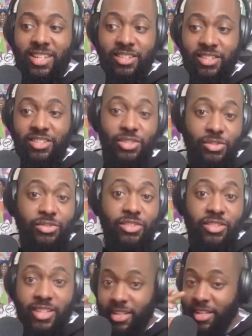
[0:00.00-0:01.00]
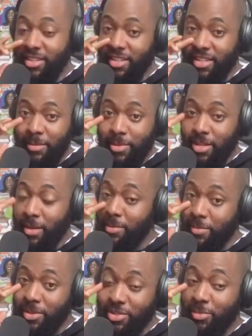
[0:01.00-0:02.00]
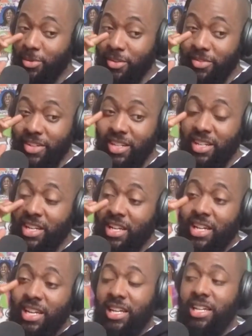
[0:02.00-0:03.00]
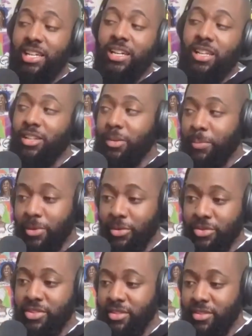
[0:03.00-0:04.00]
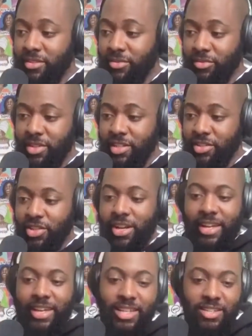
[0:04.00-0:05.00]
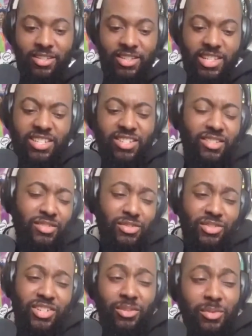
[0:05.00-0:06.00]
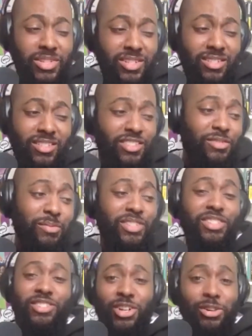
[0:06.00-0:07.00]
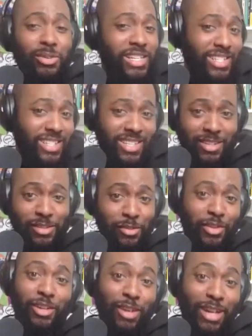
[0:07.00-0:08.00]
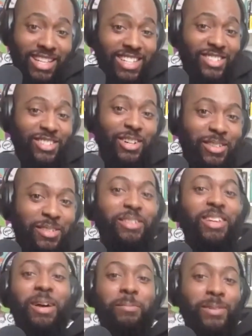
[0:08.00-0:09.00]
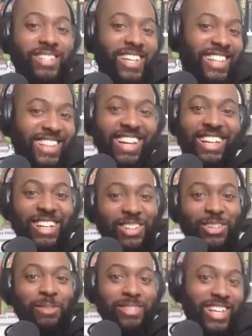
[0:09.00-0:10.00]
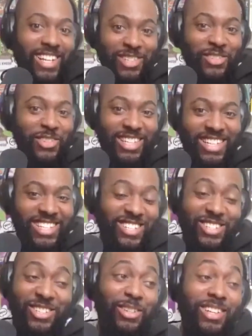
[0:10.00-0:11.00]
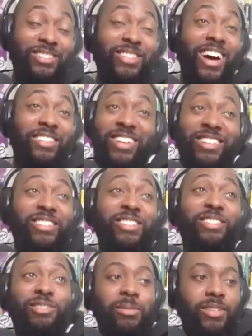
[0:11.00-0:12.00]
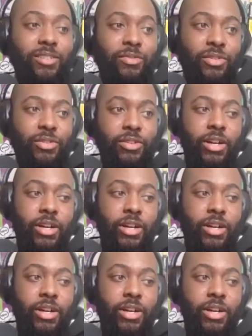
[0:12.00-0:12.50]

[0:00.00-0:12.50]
the children, then I think it becomes much more of an approach to really try and cater to each individual child, which is no easy feat, right? Let's not pretend like all I'm saying is really easy to do. I think it's extremely difficult.